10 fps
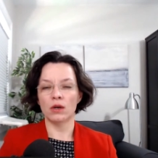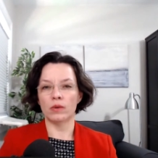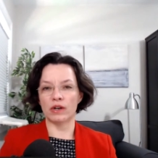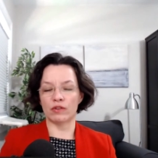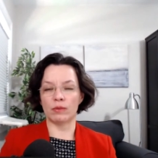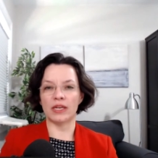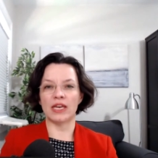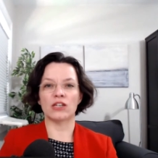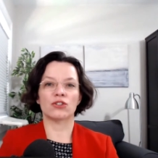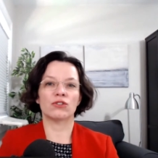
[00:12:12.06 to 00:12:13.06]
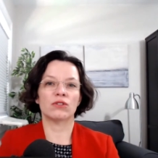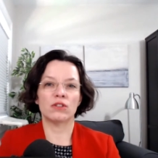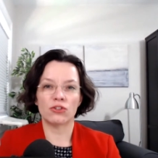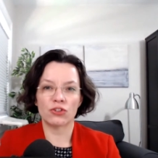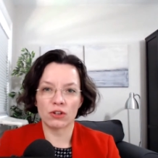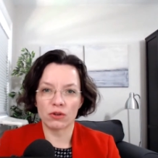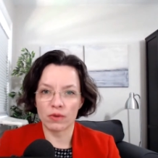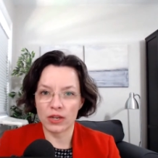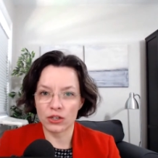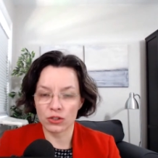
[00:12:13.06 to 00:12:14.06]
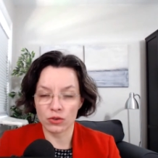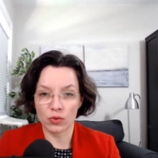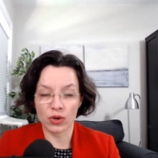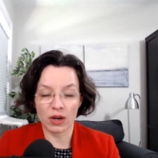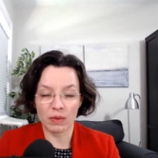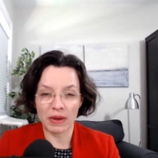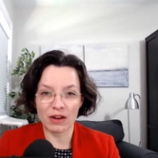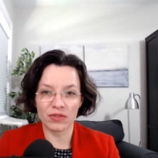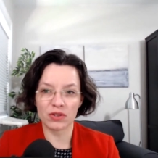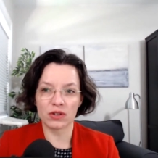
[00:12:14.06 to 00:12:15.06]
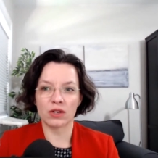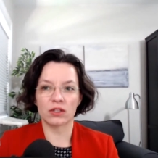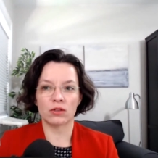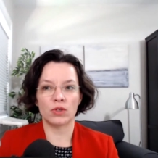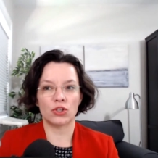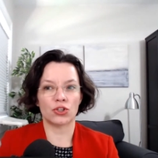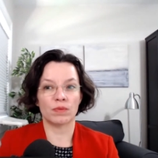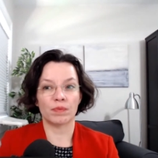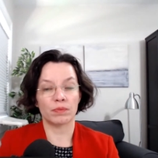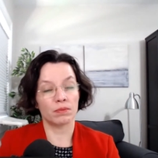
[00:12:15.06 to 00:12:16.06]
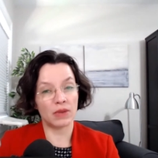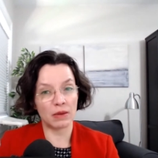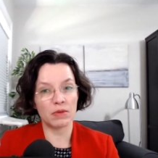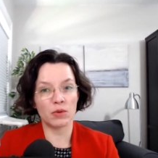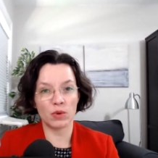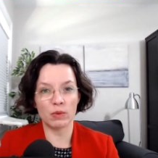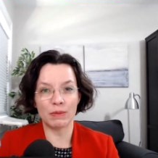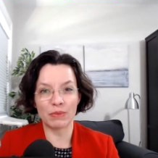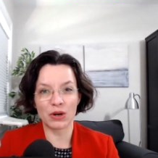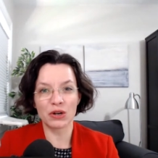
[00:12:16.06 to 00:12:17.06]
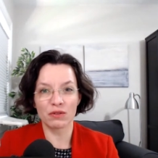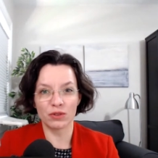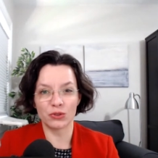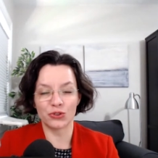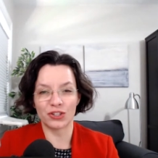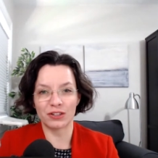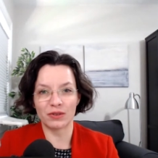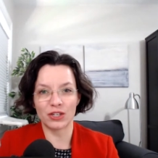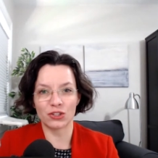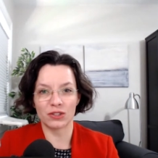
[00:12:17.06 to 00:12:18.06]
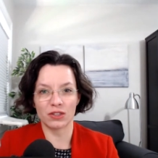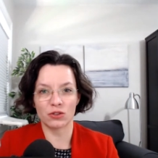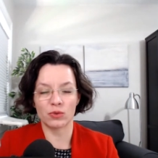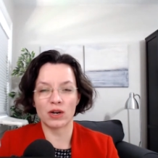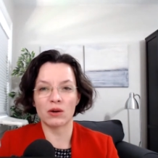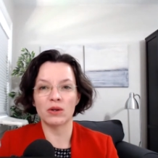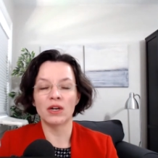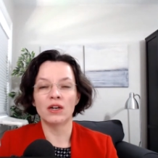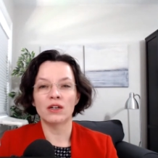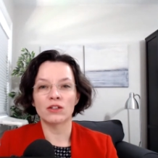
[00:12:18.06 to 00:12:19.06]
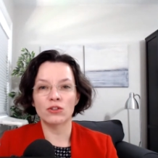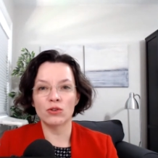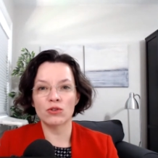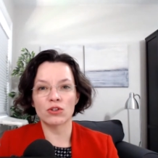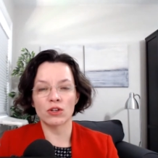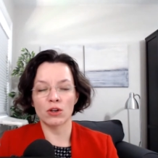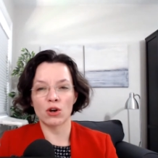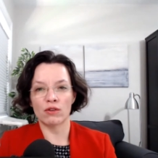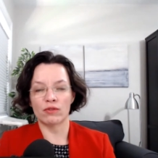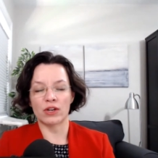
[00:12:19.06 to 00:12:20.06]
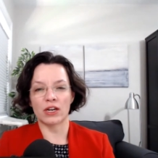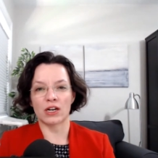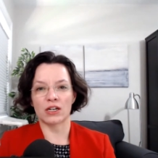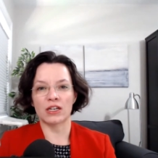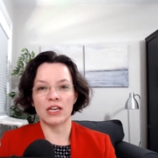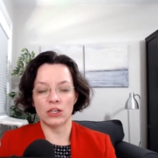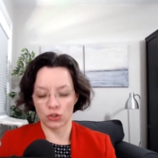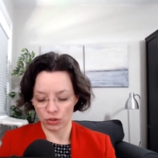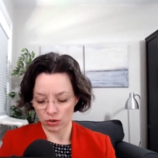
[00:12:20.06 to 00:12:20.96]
We have obligations to the generations that will come after us, which maybe will be part of those generations as well, due to the law of reincarnation.